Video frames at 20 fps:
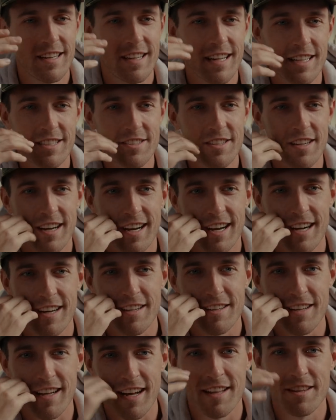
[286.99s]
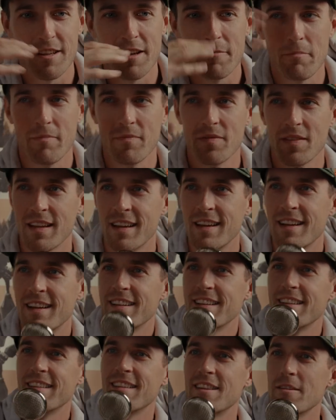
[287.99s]
and on
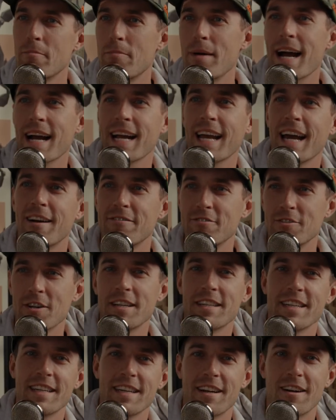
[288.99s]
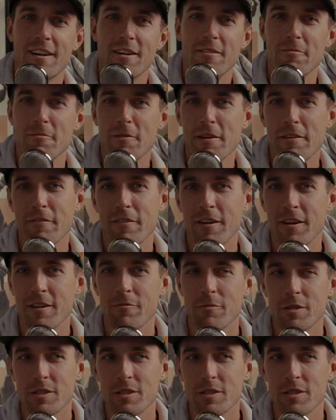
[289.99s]
the back half tried to get our refund,